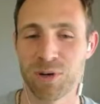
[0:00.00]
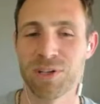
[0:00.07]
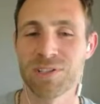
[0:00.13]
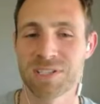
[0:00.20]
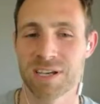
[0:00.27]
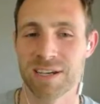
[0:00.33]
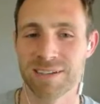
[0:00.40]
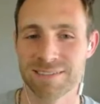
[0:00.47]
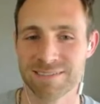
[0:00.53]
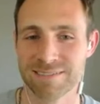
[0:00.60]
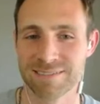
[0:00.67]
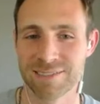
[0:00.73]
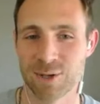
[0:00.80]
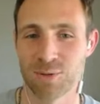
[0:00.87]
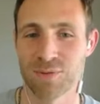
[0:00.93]
do you say?
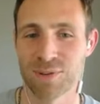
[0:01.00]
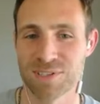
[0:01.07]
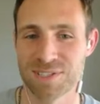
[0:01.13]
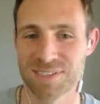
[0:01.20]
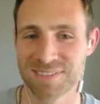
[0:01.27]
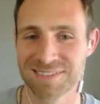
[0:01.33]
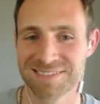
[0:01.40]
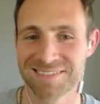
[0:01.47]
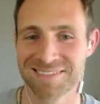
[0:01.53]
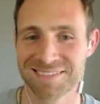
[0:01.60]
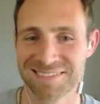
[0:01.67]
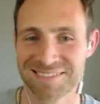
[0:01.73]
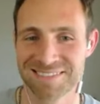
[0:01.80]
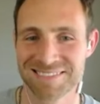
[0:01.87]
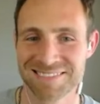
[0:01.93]
Go first.
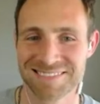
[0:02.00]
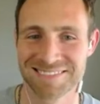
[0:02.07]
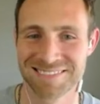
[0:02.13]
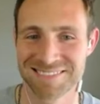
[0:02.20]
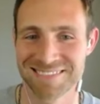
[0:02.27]
If I was to